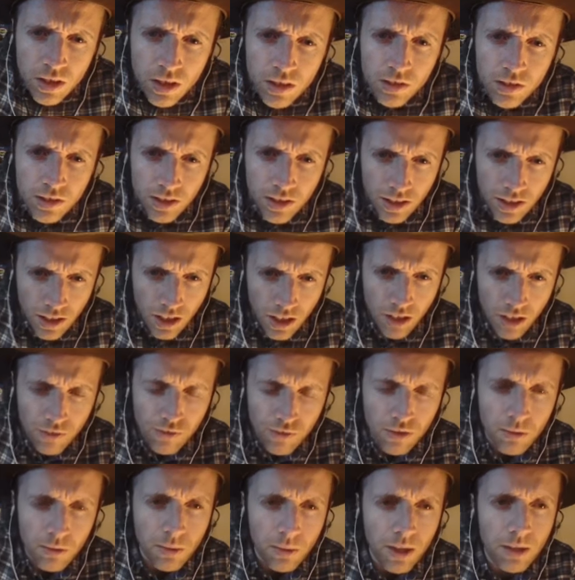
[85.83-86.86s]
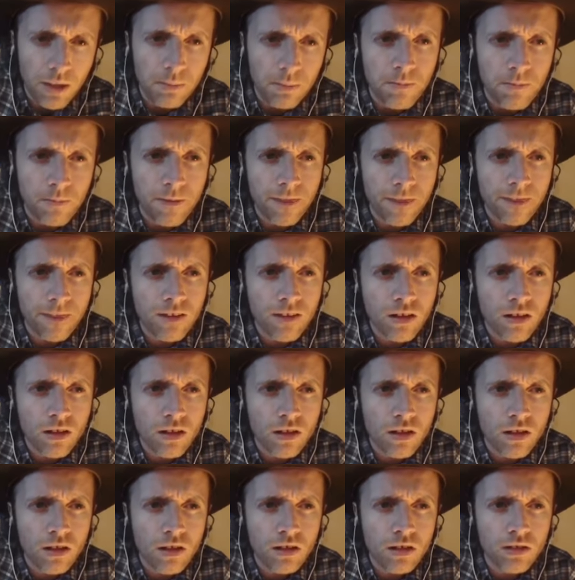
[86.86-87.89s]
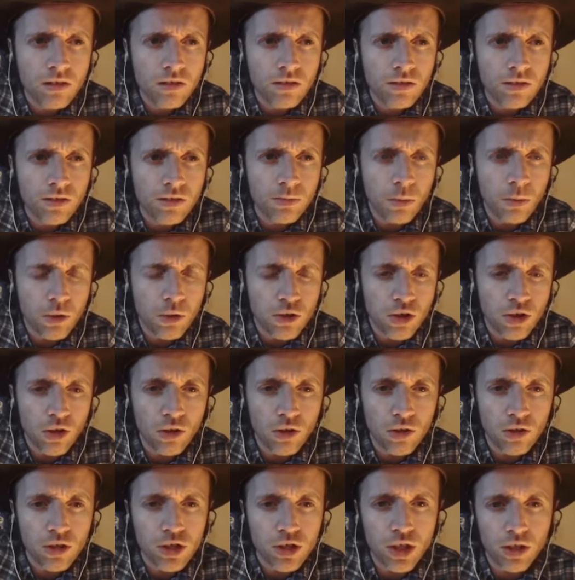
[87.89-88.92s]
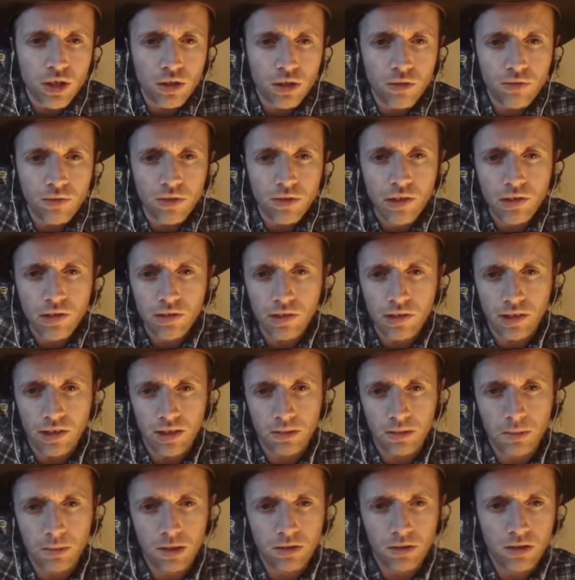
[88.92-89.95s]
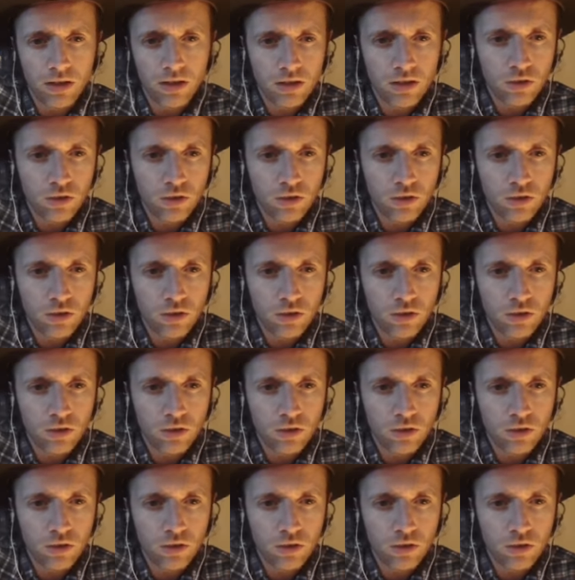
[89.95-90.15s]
See the guy from Sports Local Sheriff? He looks like him anyway.